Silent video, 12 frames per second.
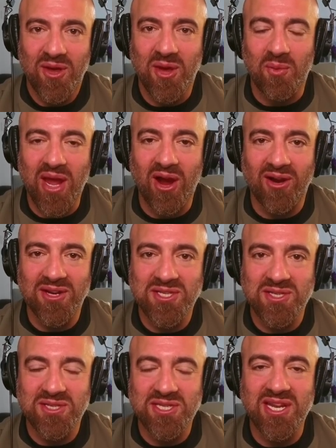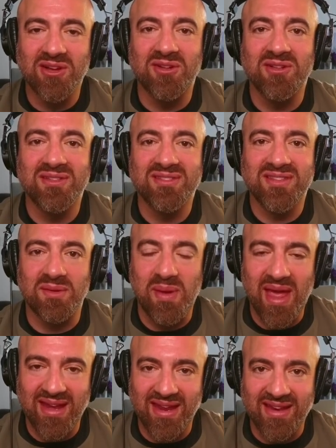we are still
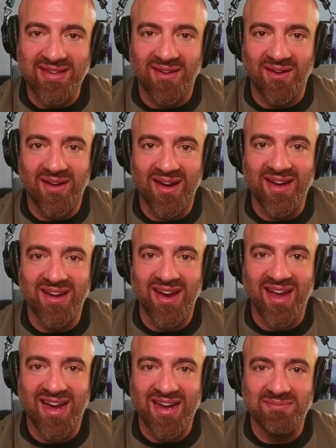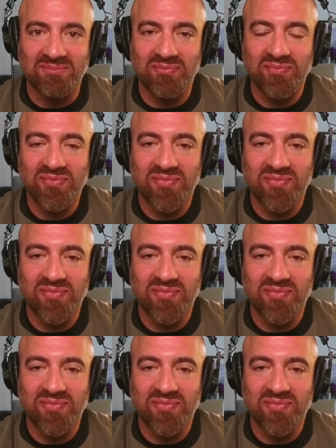dependent on